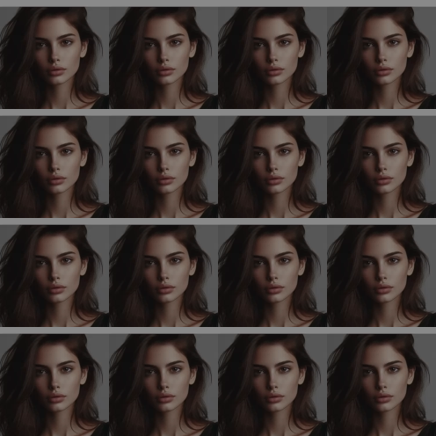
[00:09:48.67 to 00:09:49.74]

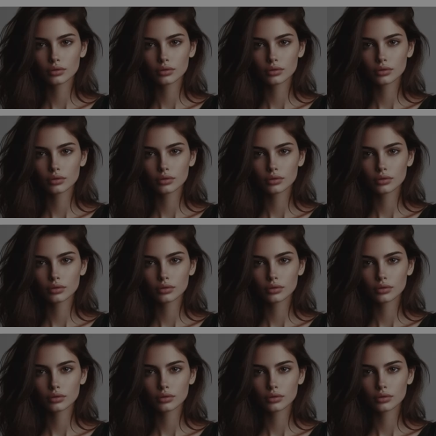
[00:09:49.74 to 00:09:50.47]
Nothing is said.